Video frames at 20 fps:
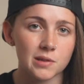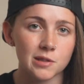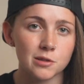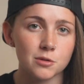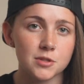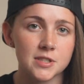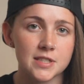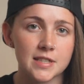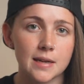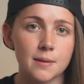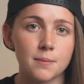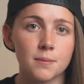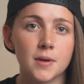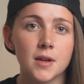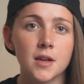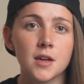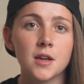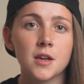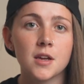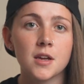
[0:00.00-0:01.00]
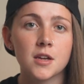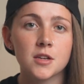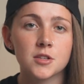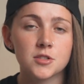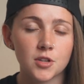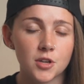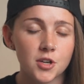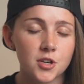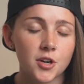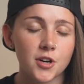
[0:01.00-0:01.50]
a little tip,
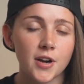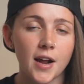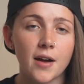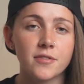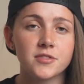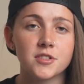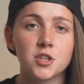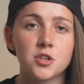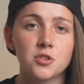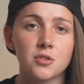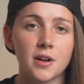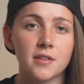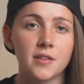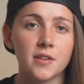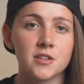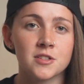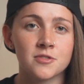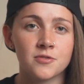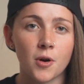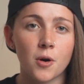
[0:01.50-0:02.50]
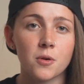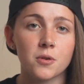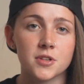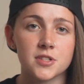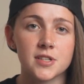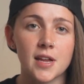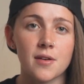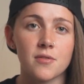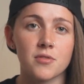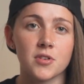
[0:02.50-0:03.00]
so you don't have to create these
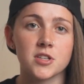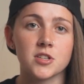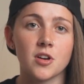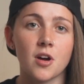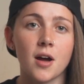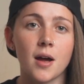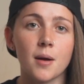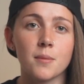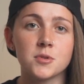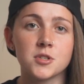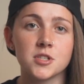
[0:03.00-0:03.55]
folders every time,